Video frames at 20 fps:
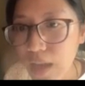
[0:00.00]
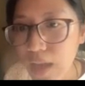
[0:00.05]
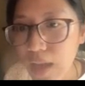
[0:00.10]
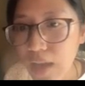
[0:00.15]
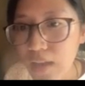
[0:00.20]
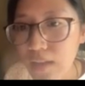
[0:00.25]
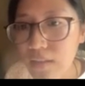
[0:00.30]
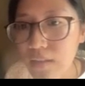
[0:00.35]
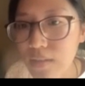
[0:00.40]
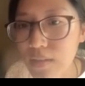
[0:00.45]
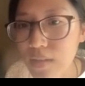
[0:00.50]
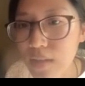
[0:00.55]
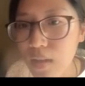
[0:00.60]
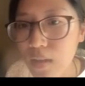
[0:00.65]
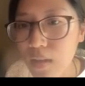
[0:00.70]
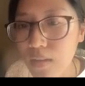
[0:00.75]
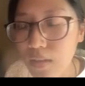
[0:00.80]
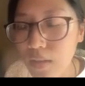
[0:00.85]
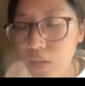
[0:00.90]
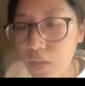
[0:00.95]
And
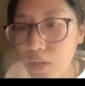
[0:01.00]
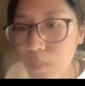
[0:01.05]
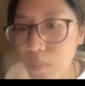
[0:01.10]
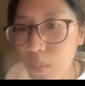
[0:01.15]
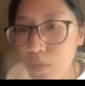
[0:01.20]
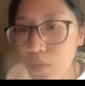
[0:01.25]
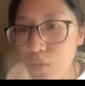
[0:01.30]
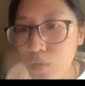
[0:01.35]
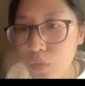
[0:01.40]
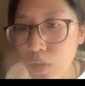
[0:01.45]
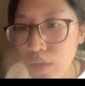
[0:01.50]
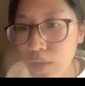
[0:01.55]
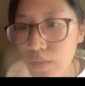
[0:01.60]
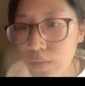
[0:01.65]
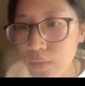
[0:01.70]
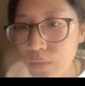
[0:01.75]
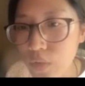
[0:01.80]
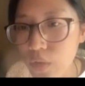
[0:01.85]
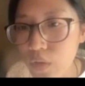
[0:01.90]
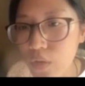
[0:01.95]
the YOLO model
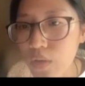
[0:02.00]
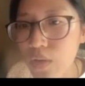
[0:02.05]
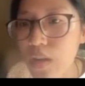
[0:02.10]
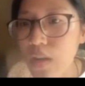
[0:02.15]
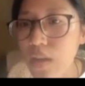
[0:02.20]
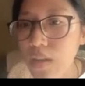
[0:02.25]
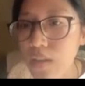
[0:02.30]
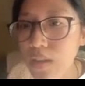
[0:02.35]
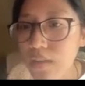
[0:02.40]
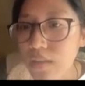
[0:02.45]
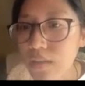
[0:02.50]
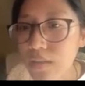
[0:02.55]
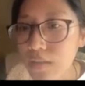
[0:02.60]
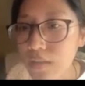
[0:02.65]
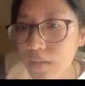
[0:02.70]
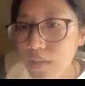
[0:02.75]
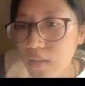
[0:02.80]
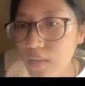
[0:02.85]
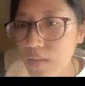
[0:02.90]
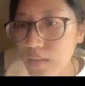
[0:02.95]
transfer
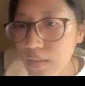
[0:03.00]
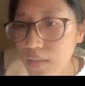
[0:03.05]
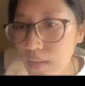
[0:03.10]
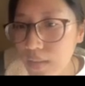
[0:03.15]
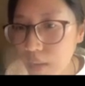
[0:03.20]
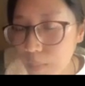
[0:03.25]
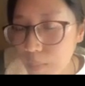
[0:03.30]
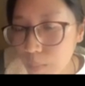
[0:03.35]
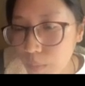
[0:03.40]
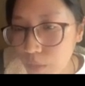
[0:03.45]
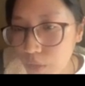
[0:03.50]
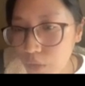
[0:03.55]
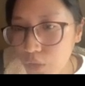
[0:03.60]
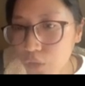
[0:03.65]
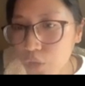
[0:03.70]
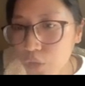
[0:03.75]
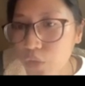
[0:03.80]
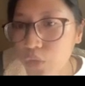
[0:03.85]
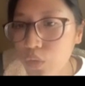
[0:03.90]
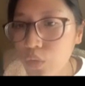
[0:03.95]
the number
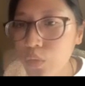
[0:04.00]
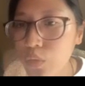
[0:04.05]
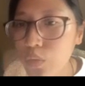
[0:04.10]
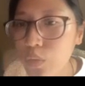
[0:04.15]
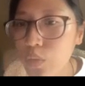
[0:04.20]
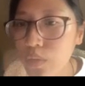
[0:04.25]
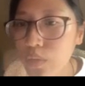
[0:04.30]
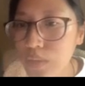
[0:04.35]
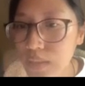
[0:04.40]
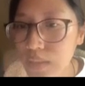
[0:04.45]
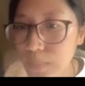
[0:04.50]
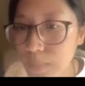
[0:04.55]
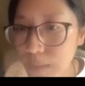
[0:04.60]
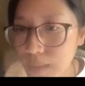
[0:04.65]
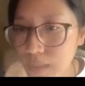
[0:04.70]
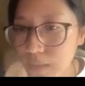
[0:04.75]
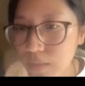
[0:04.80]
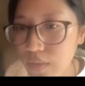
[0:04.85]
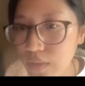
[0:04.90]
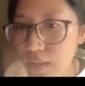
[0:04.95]
to
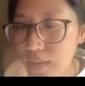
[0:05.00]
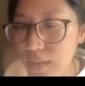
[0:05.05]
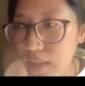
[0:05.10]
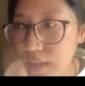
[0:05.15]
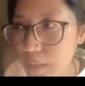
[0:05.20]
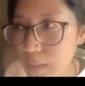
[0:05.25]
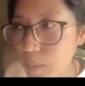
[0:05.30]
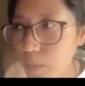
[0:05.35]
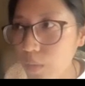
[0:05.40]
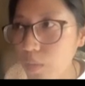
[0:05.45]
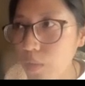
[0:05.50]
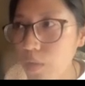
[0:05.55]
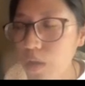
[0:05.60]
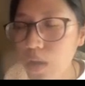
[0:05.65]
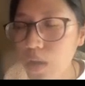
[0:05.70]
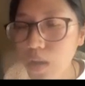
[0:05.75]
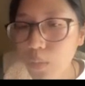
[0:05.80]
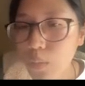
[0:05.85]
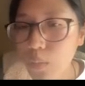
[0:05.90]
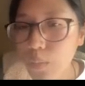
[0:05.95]
specific label,
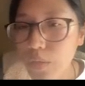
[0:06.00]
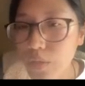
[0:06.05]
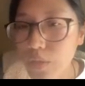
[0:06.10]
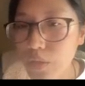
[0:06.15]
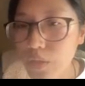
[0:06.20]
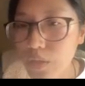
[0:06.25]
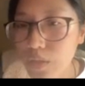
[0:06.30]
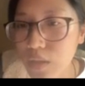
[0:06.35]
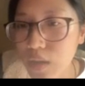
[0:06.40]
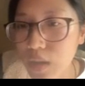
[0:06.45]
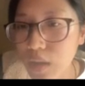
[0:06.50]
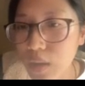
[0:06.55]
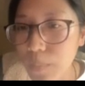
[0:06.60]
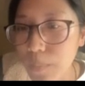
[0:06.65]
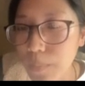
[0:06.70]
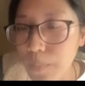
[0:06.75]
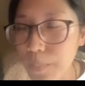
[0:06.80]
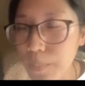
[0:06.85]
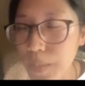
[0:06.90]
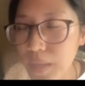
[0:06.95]
which
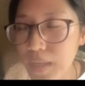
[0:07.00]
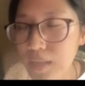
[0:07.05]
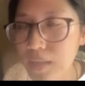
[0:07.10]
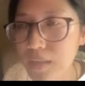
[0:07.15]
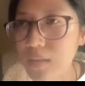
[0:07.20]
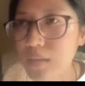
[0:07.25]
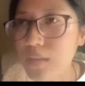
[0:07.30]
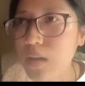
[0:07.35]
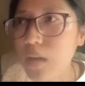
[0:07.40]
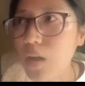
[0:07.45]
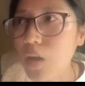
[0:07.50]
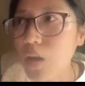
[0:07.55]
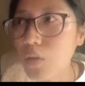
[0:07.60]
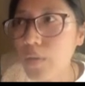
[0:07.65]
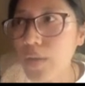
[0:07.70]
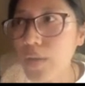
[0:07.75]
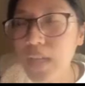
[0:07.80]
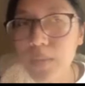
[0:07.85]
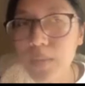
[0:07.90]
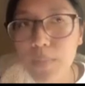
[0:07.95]

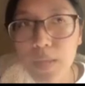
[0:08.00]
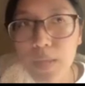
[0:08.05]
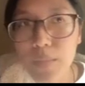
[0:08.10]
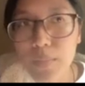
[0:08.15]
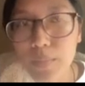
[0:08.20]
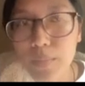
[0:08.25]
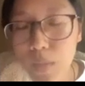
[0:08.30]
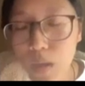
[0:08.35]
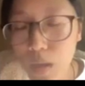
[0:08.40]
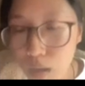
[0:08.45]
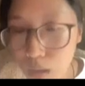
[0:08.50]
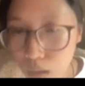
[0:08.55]
already been